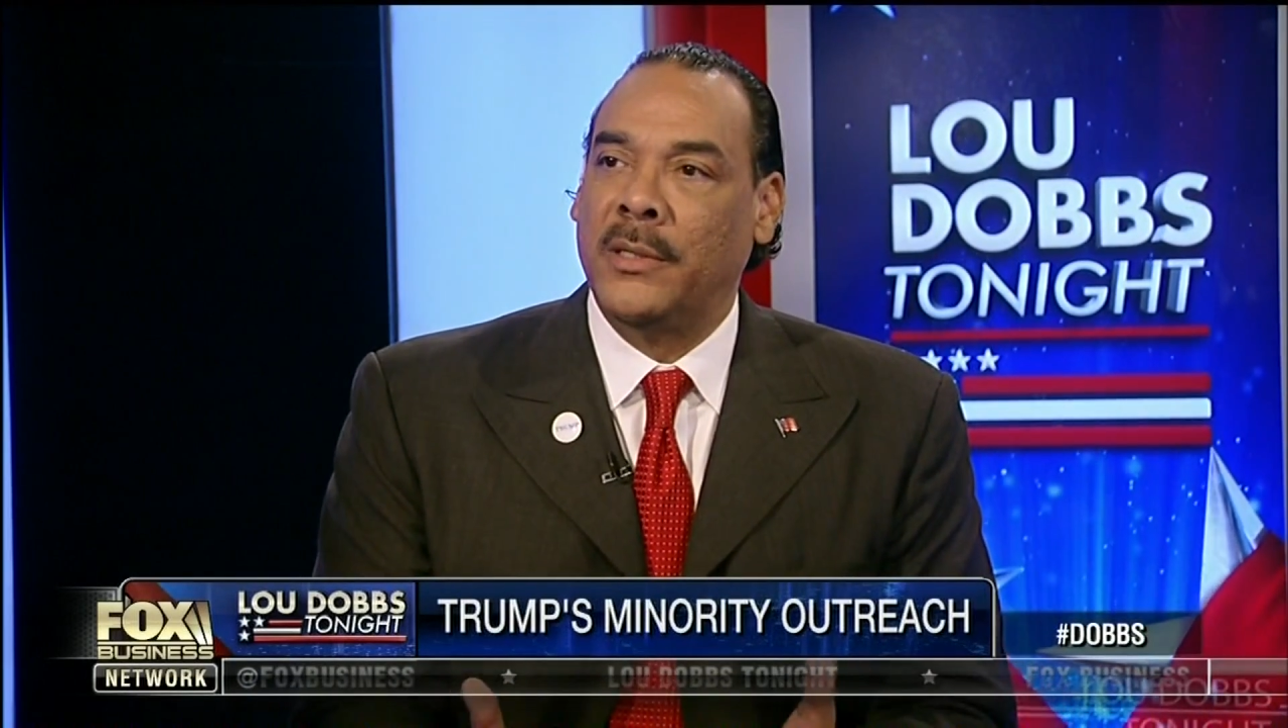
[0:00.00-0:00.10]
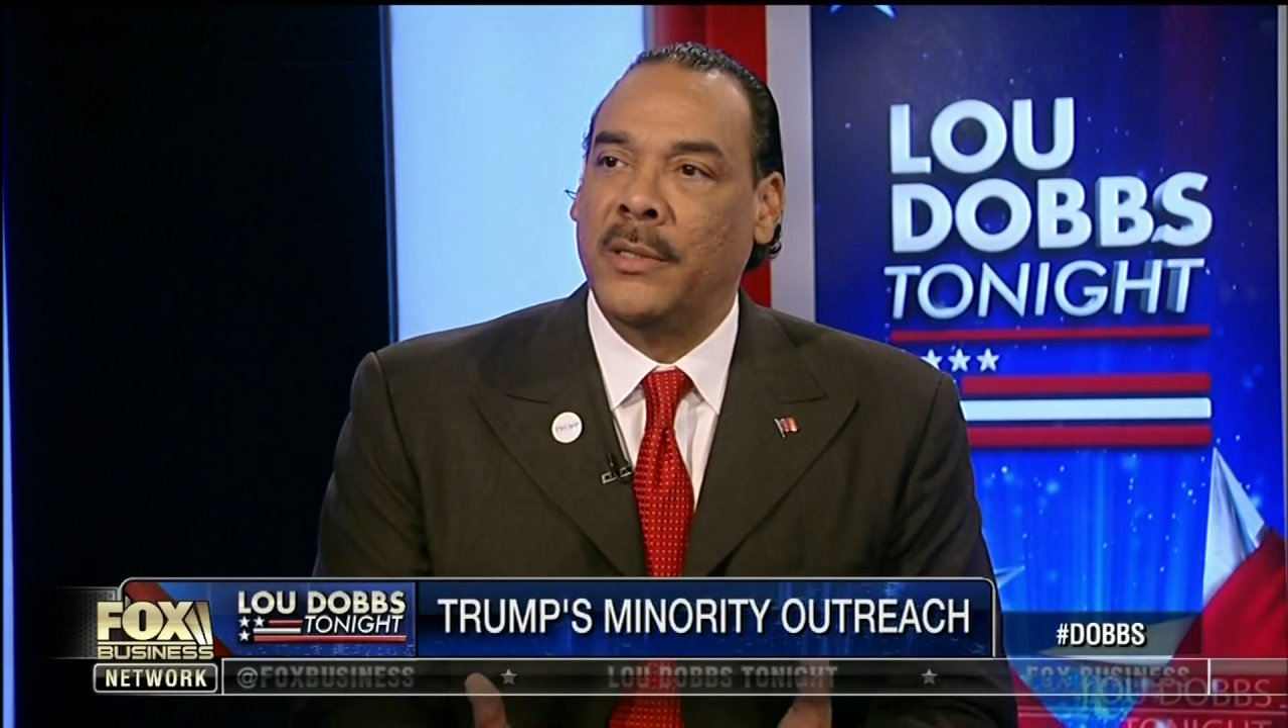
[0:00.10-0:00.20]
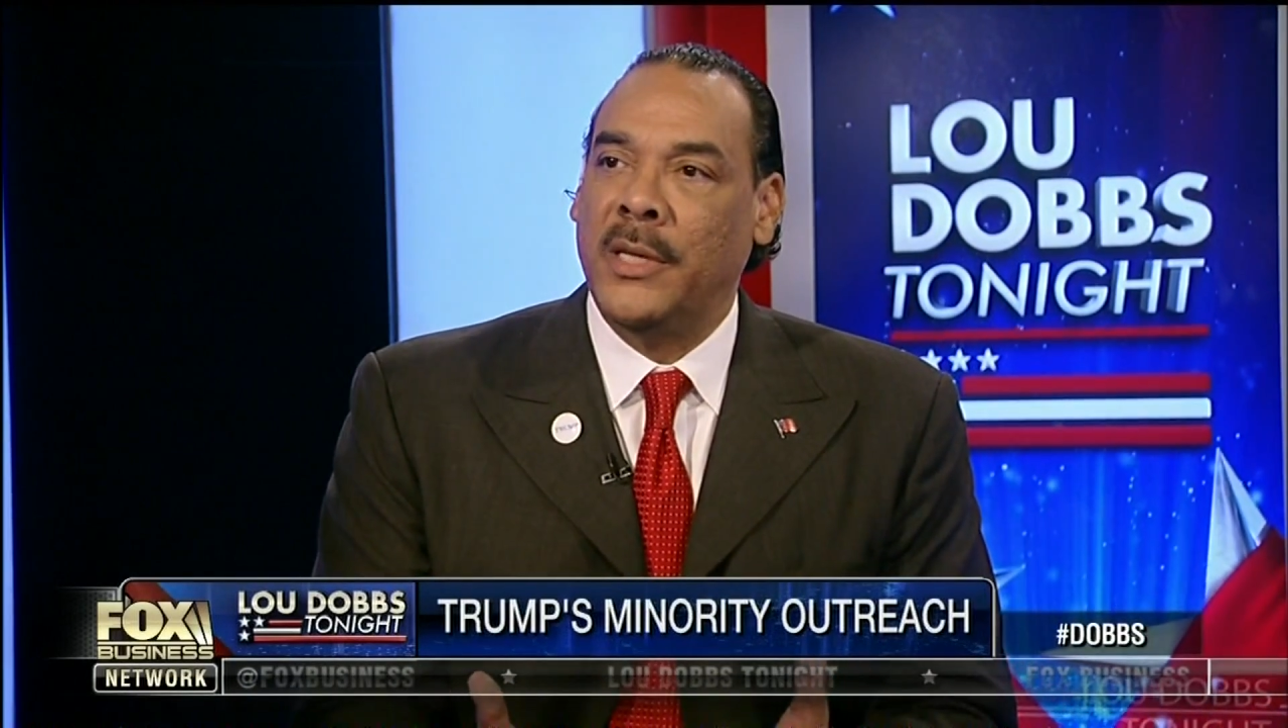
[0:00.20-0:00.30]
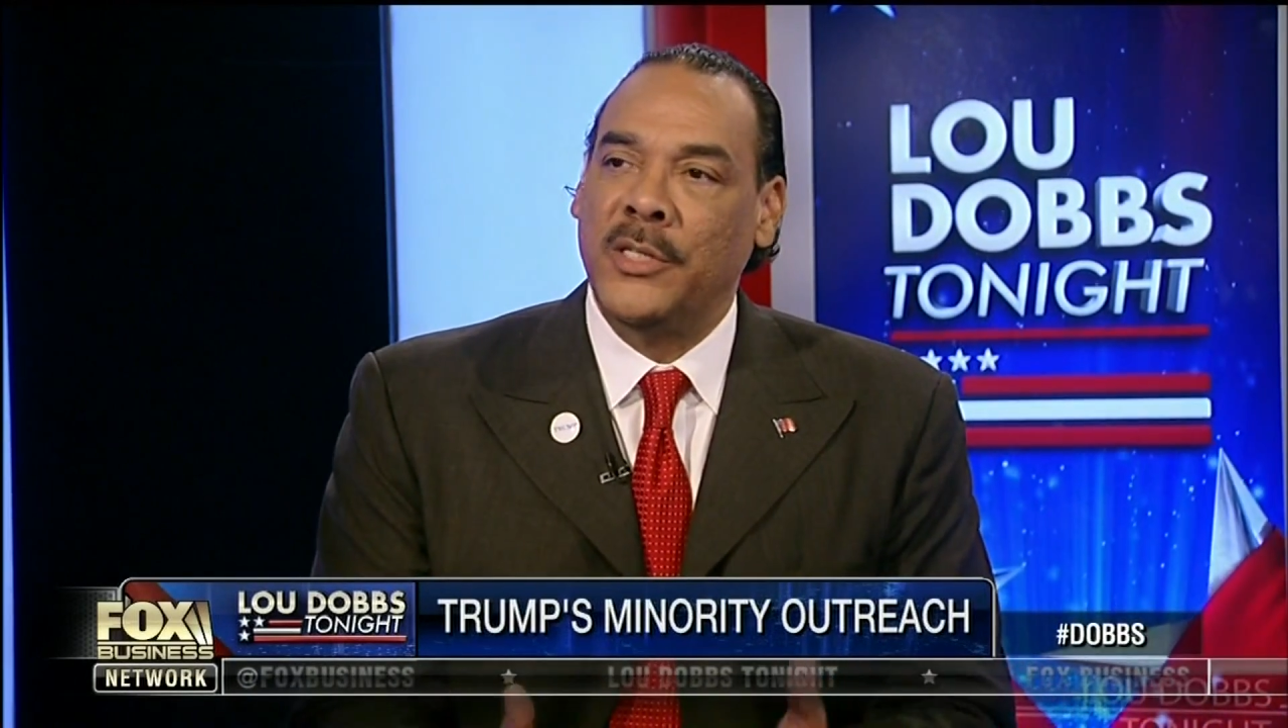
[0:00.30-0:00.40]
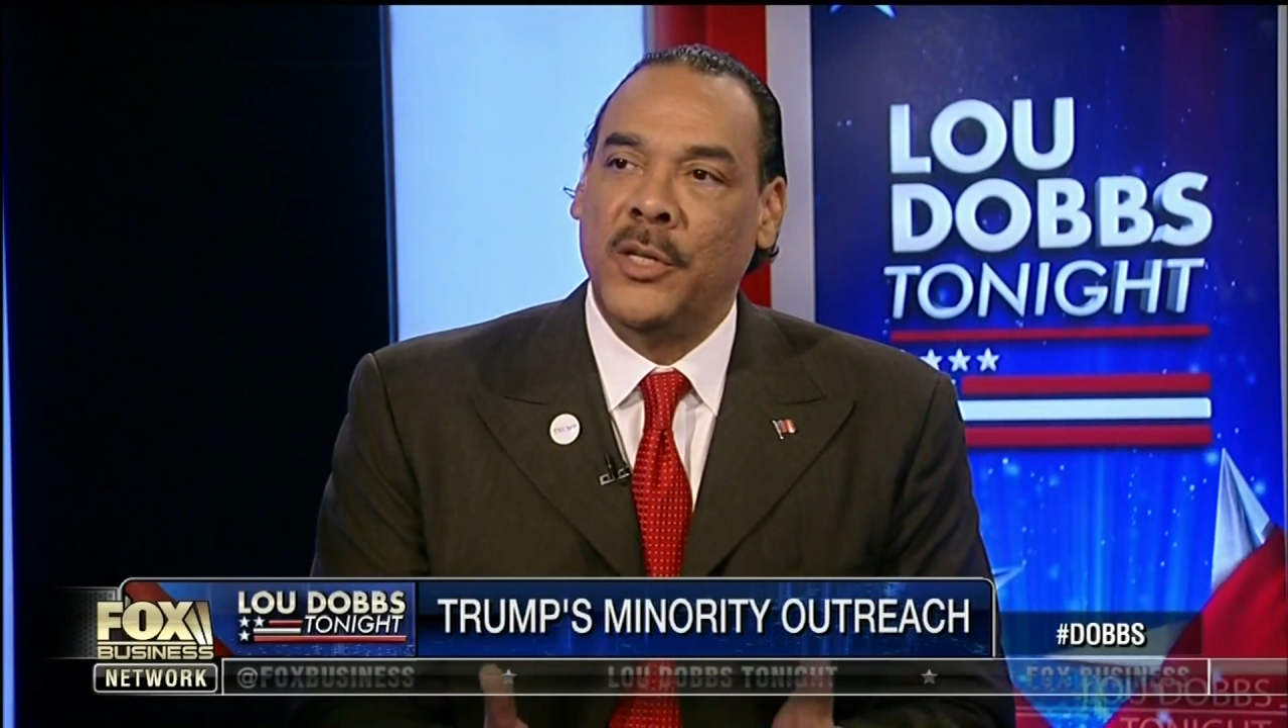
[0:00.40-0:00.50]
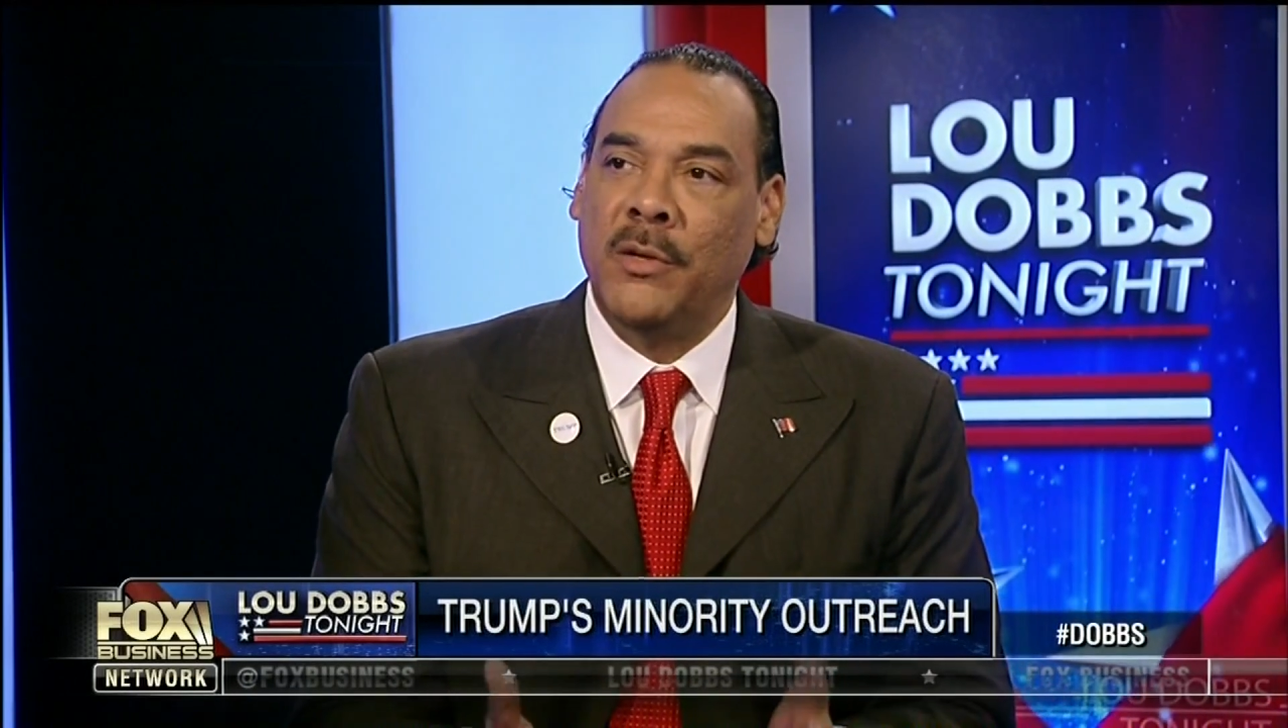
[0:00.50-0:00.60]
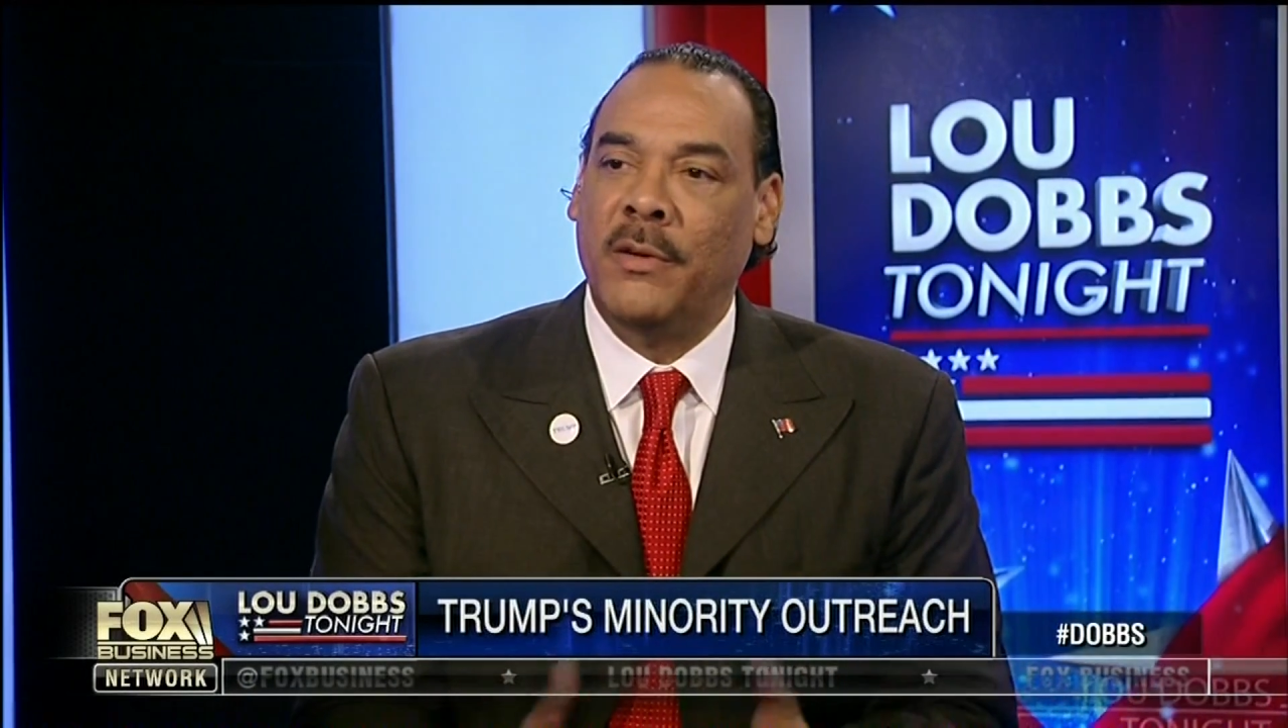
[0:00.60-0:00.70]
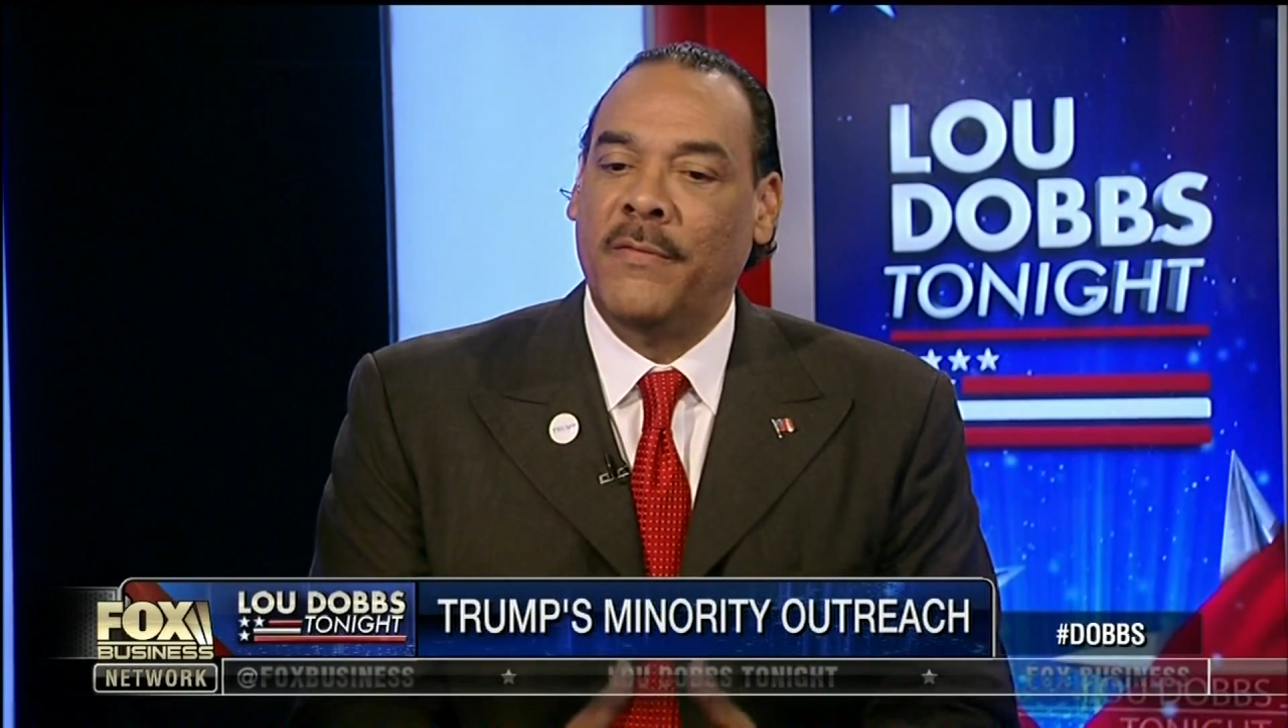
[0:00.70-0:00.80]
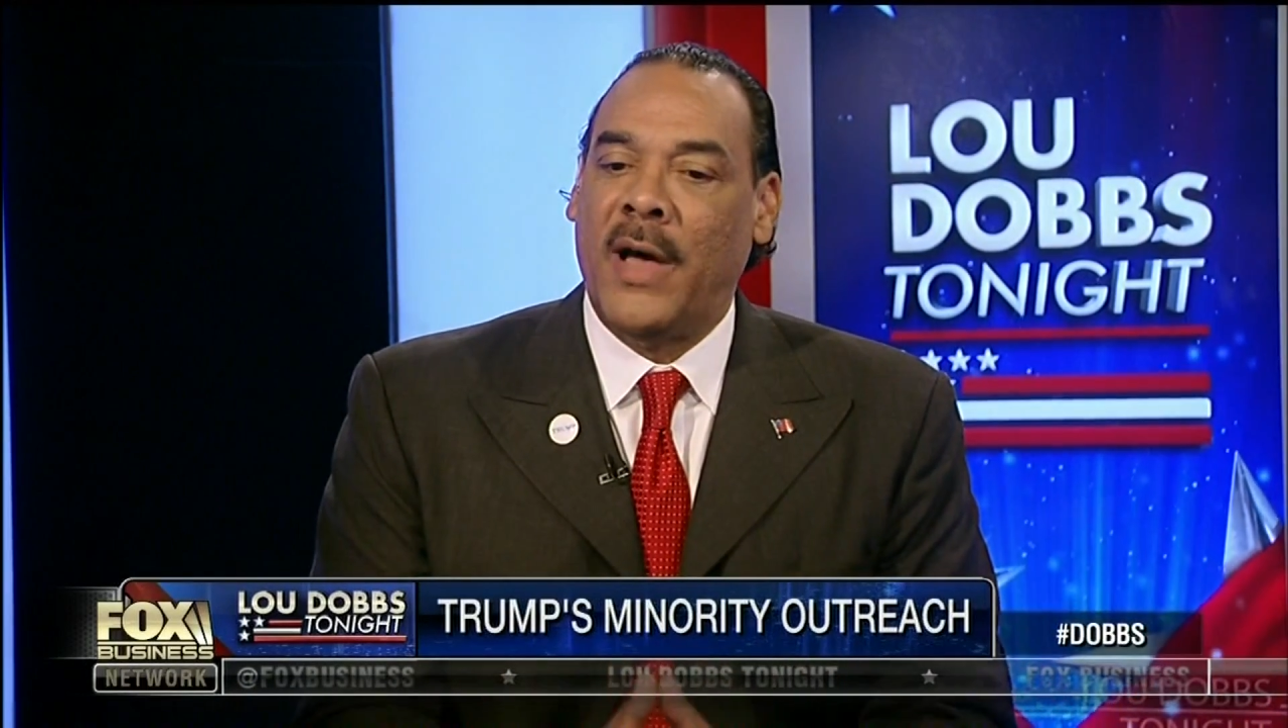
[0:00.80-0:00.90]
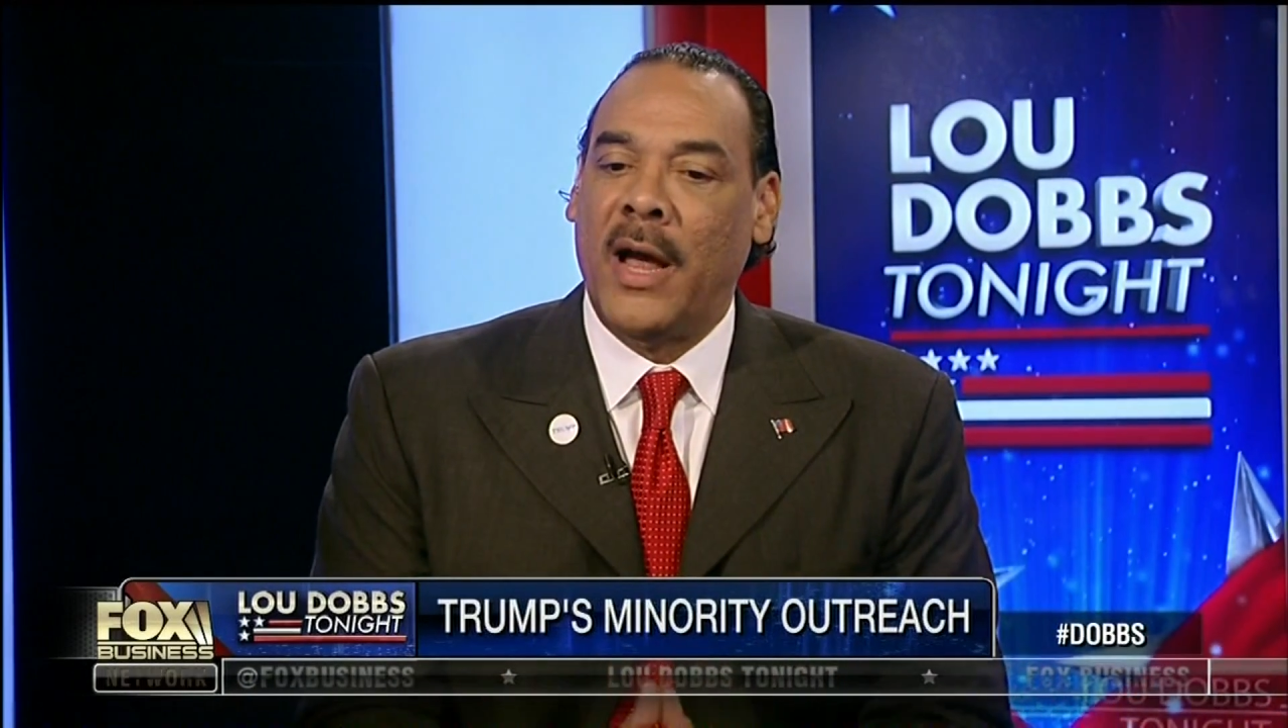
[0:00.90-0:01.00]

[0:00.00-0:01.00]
He's a unifier.